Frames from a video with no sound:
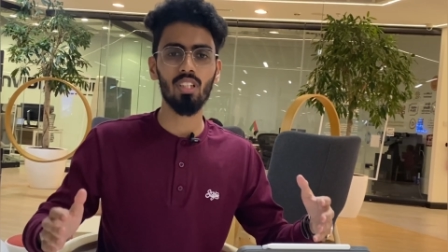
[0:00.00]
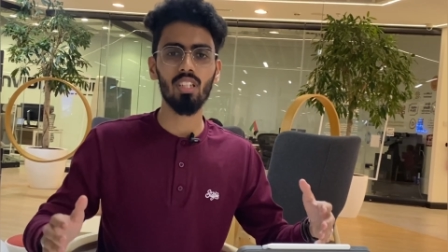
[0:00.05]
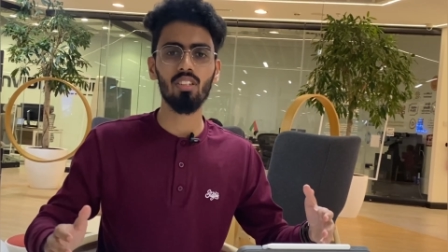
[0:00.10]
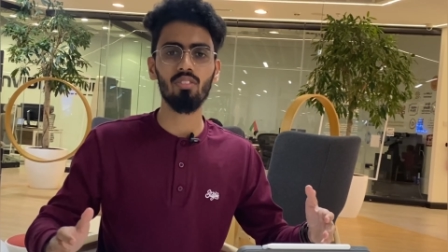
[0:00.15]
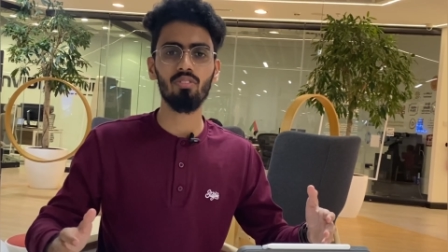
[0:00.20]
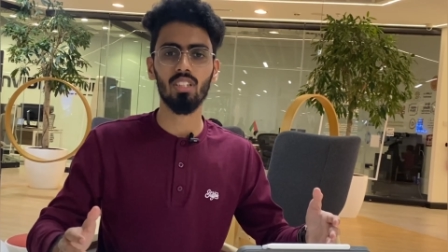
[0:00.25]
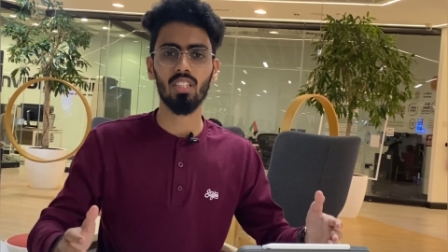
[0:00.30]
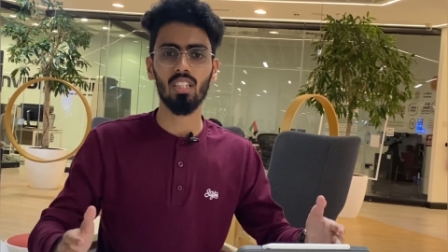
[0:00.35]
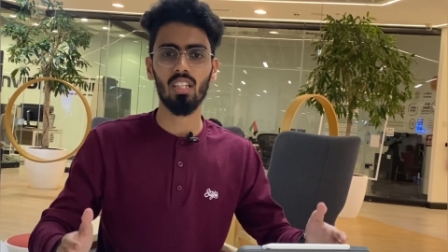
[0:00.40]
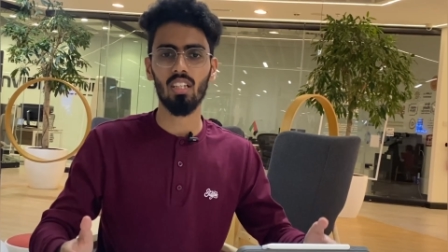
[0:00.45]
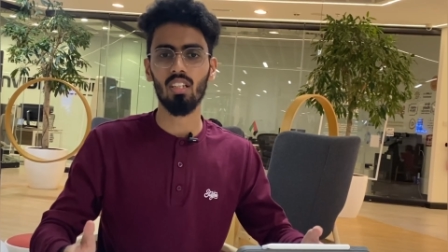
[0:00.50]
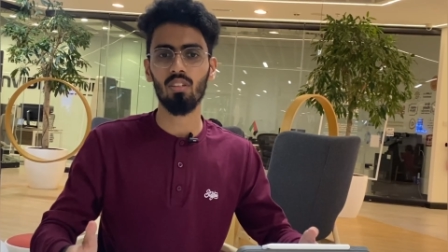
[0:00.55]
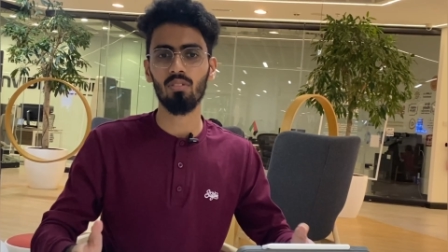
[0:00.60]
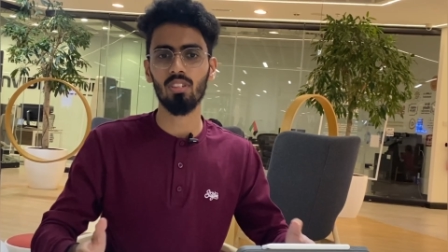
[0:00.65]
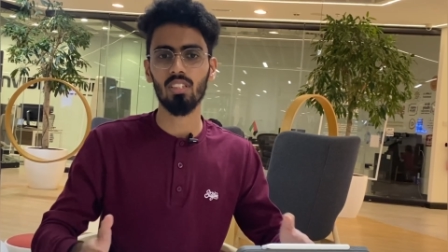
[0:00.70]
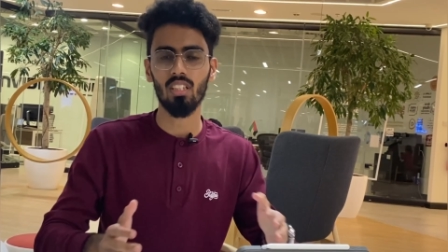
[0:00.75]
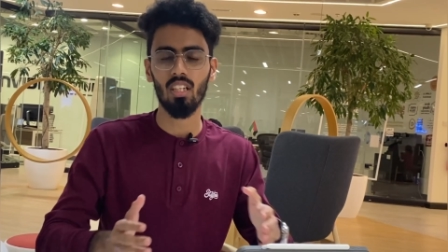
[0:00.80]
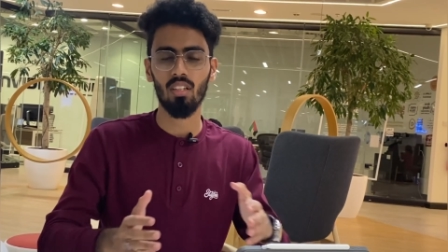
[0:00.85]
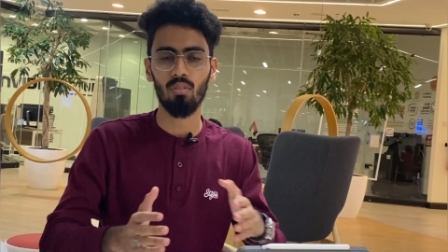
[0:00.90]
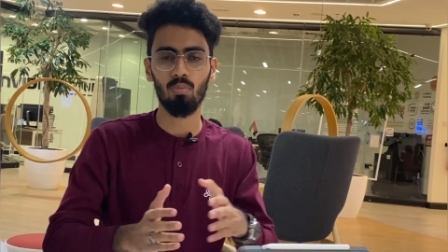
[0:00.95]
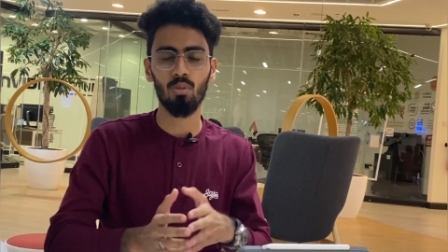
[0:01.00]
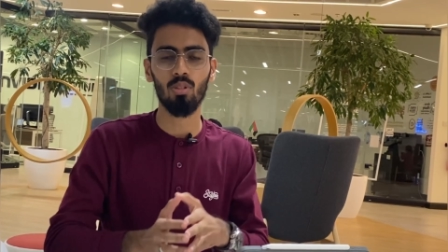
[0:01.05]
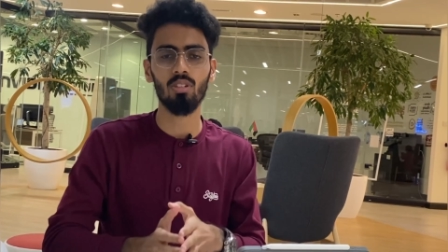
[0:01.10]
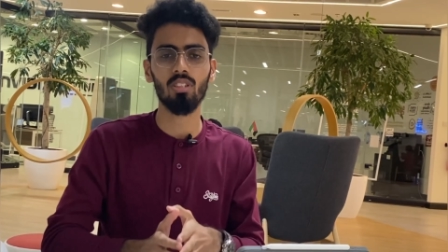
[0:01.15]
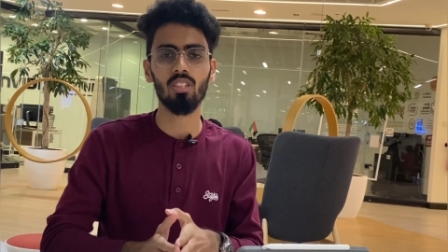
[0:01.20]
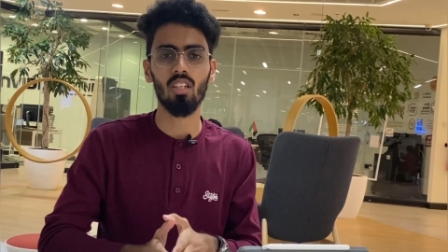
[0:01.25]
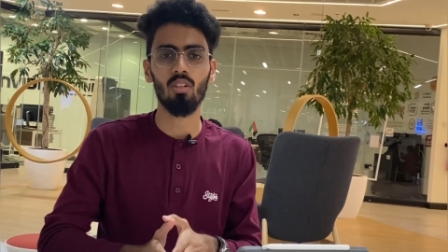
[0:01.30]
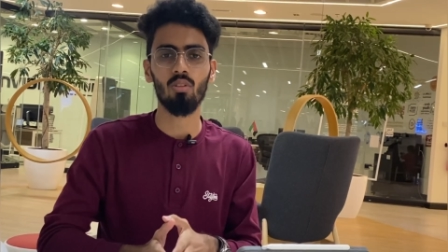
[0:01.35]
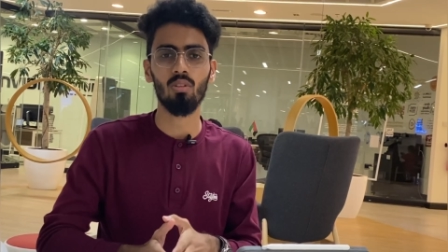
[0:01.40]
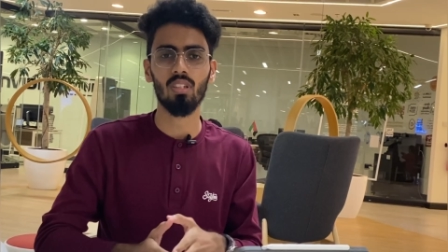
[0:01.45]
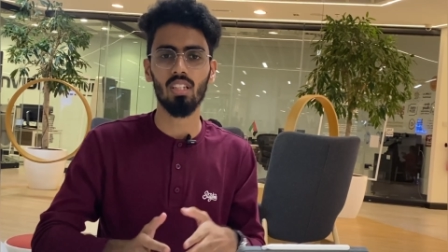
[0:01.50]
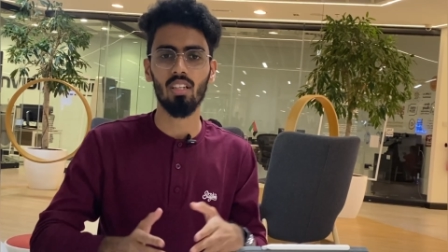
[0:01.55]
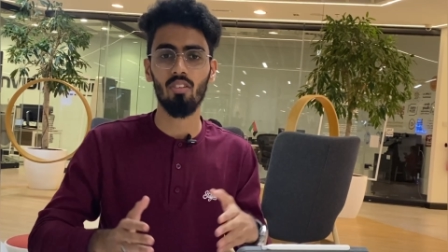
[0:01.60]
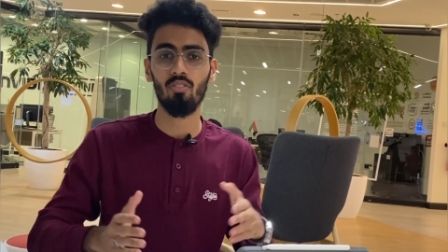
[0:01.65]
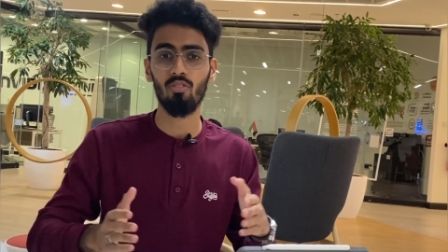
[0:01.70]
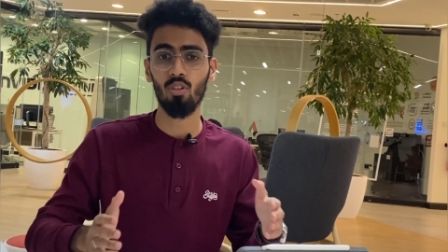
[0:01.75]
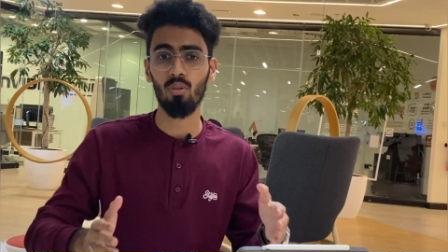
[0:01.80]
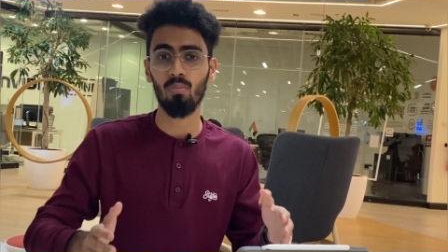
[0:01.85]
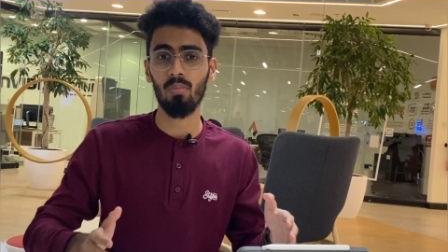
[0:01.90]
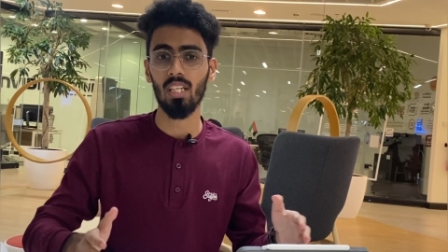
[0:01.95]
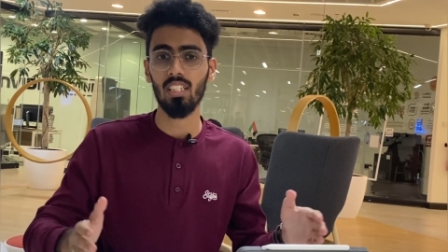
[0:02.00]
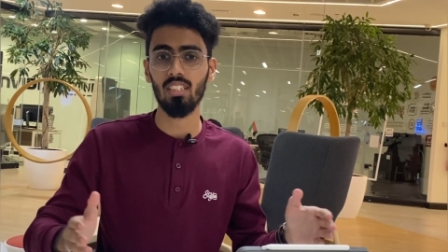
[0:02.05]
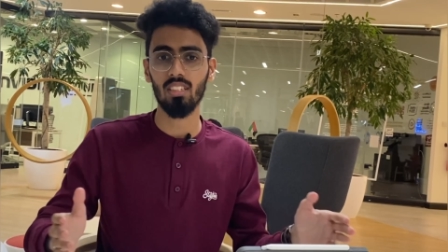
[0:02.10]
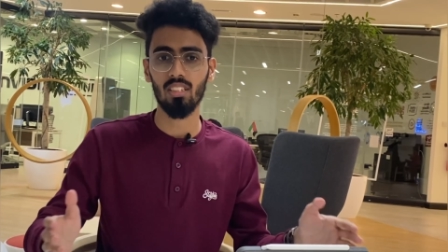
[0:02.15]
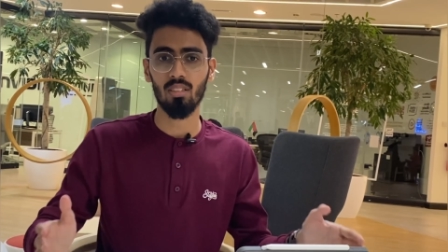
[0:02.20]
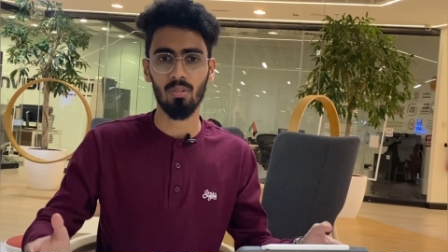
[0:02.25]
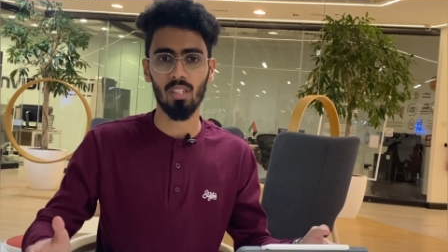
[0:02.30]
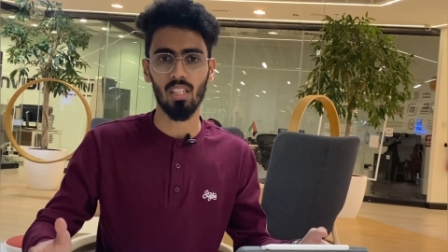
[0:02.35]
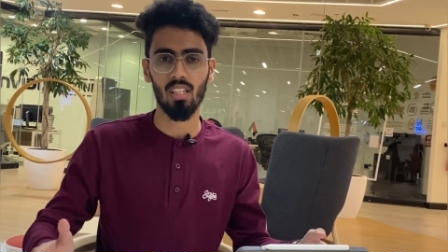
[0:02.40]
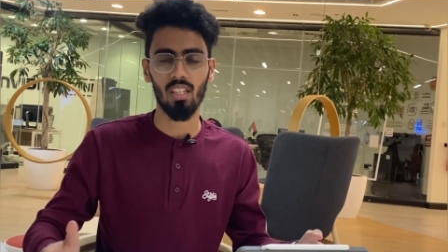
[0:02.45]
of a cadaver that pours out a formalin swing.